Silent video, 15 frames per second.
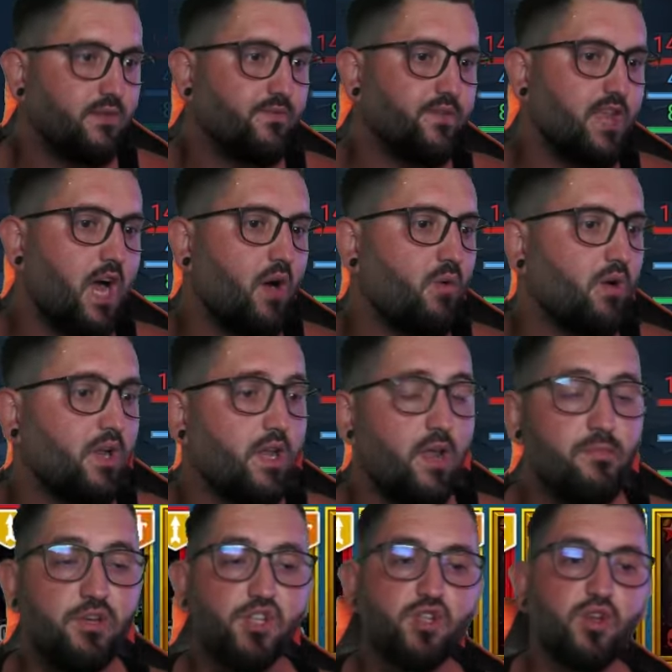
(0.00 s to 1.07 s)
Now, let
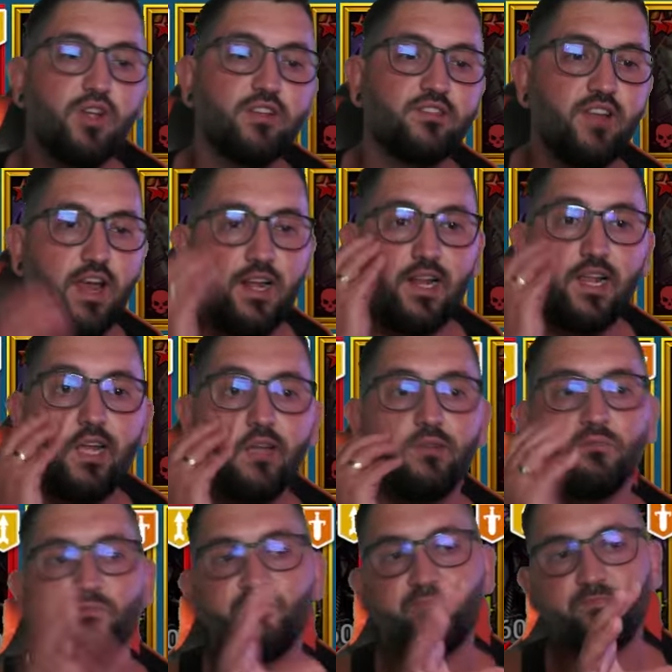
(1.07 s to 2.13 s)
me show you exactly
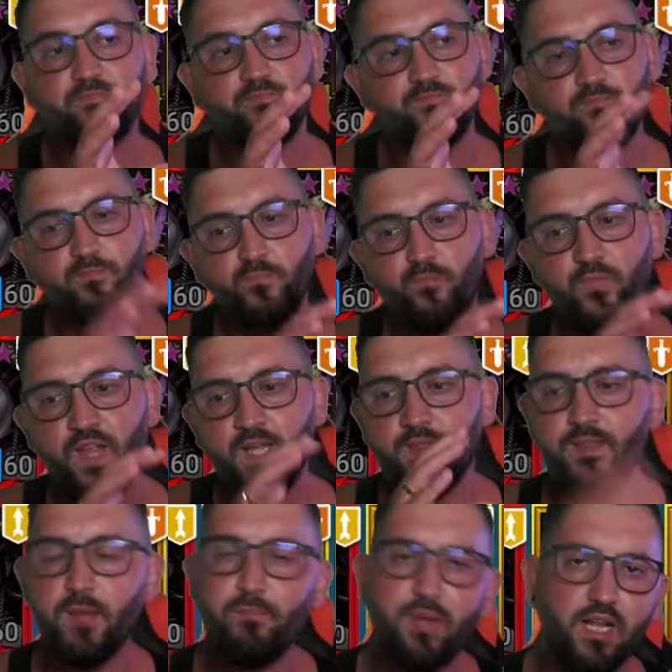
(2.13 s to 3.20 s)

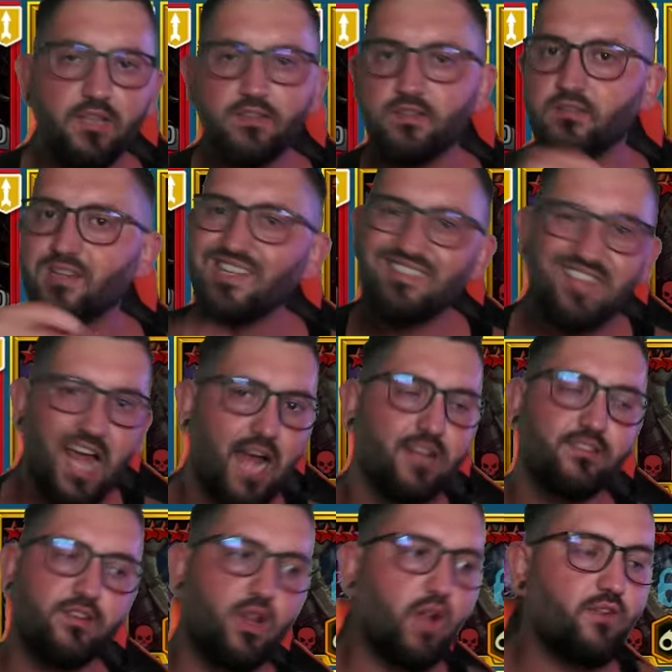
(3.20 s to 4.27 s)
the builds, the
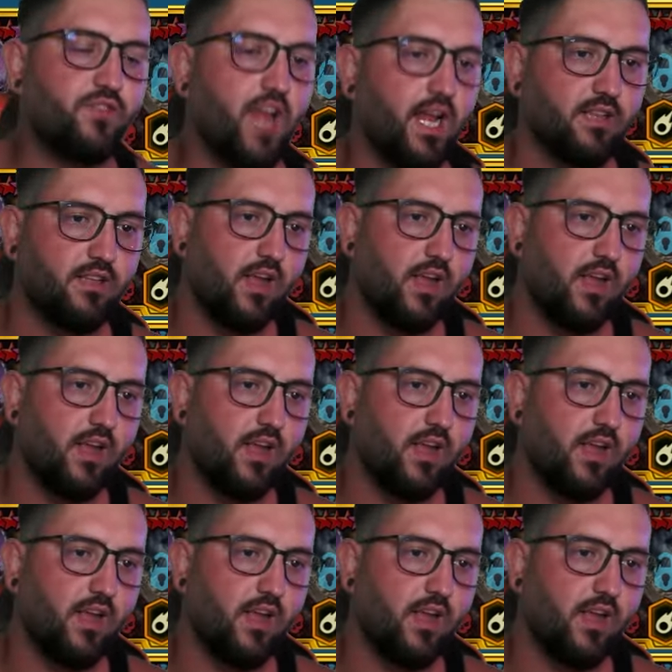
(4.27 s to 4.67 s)
stats, and all of that.